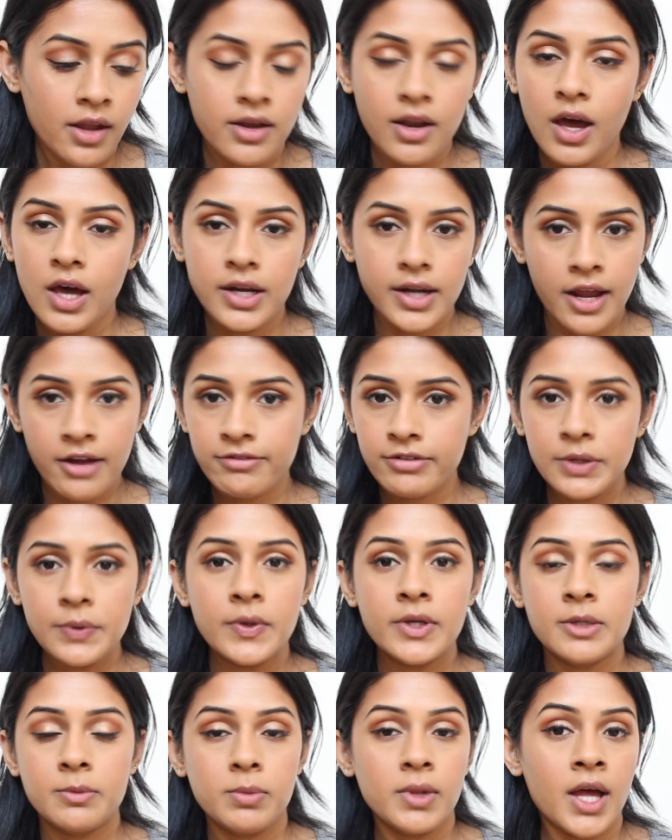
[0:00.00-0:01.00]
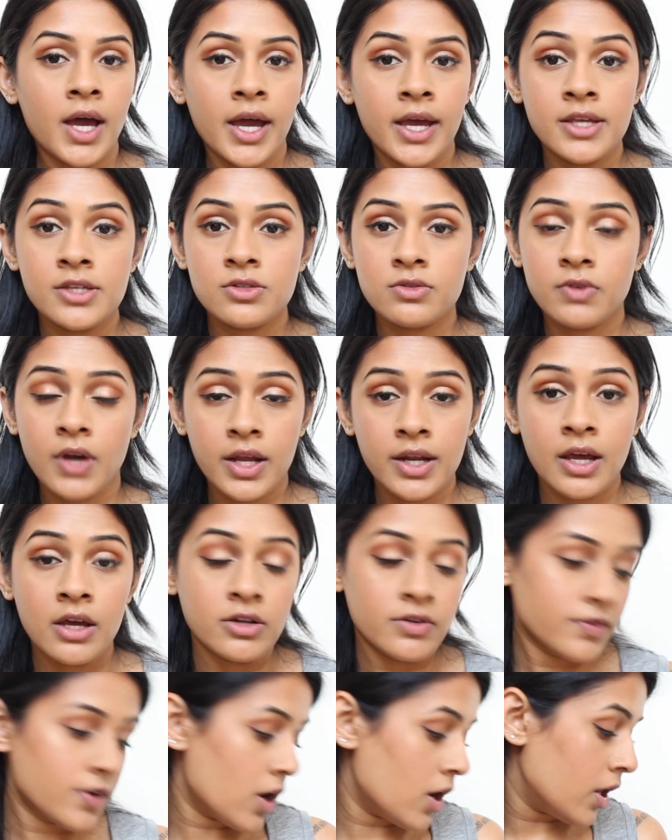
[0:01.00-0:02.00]
not everyone applies right out
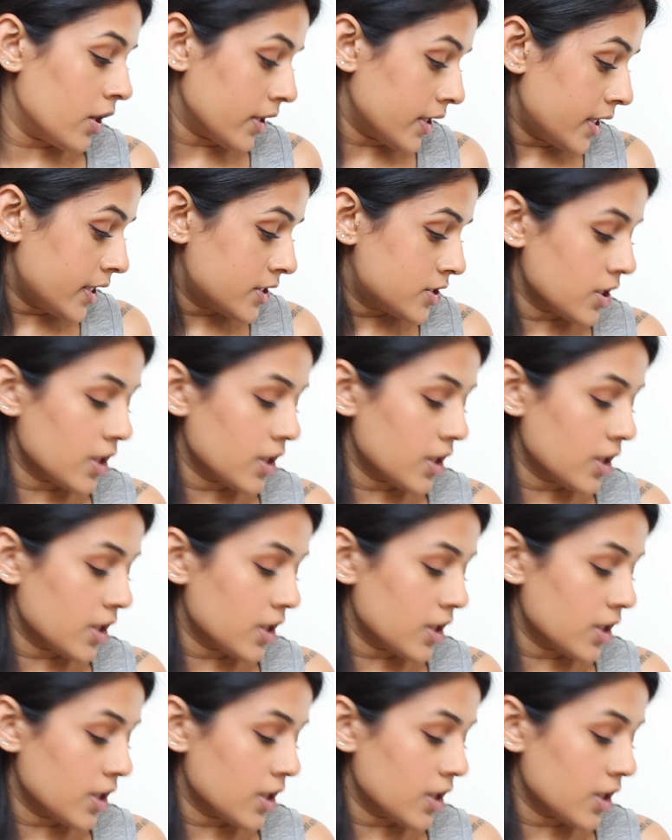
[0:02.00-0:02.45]
of college.